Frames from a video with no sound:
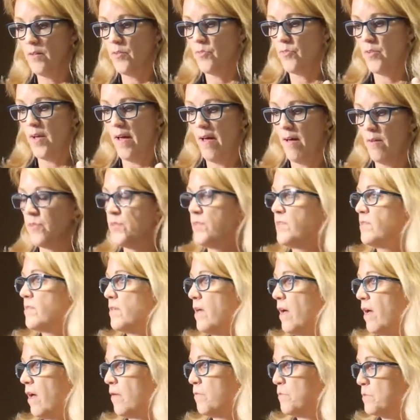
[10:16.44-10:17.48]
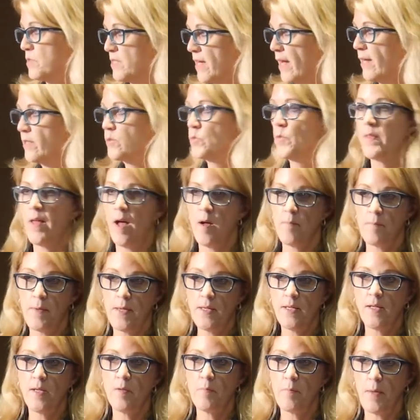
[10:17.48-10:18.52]
us to have sex without
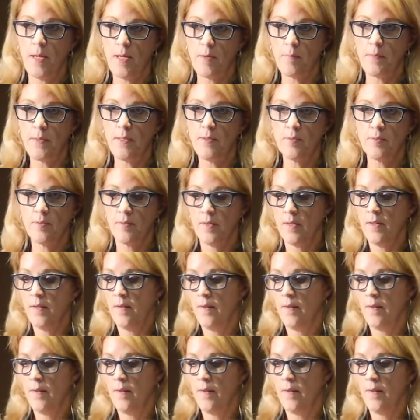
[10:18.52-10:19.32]
making babies,